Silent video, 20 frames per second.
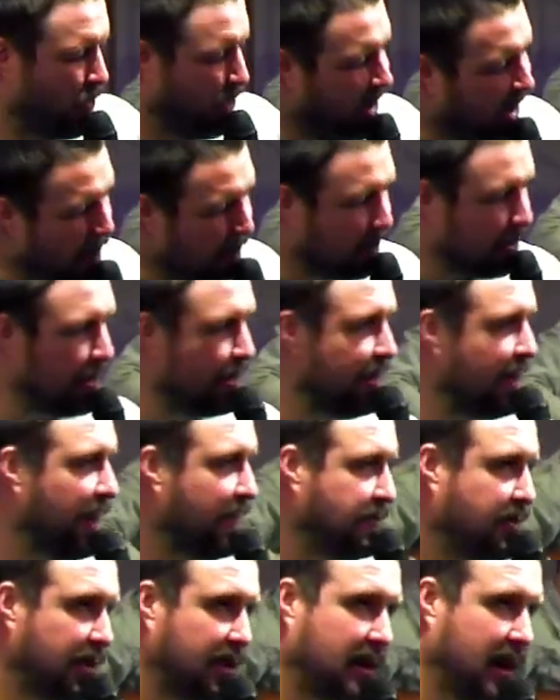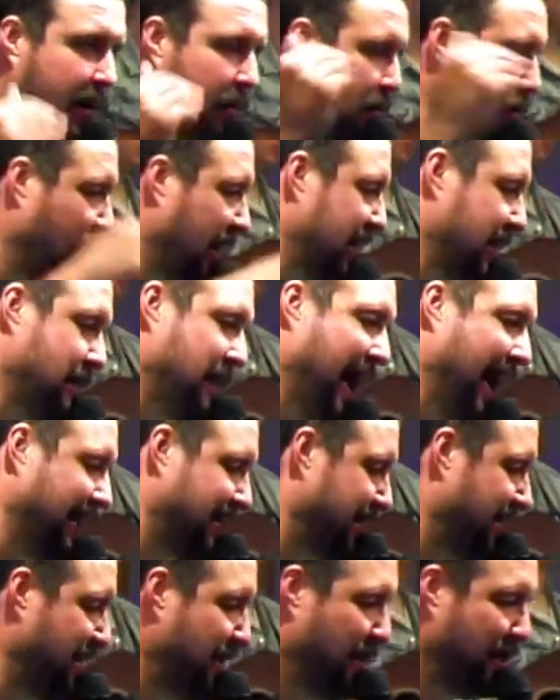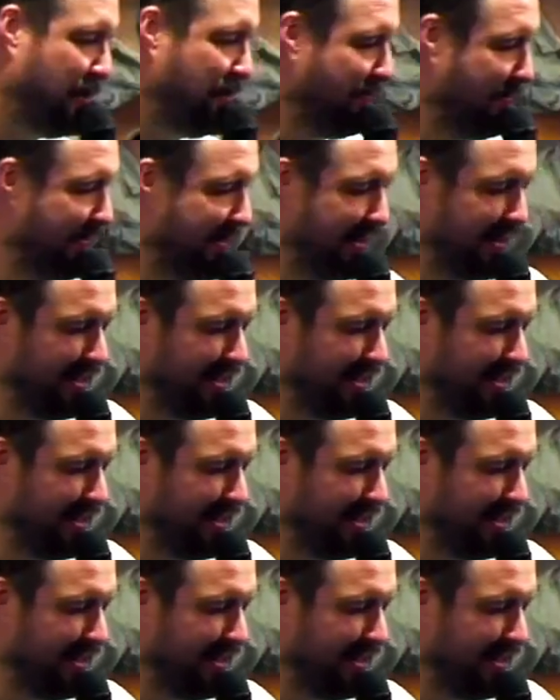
we're humble enough to come running back to you.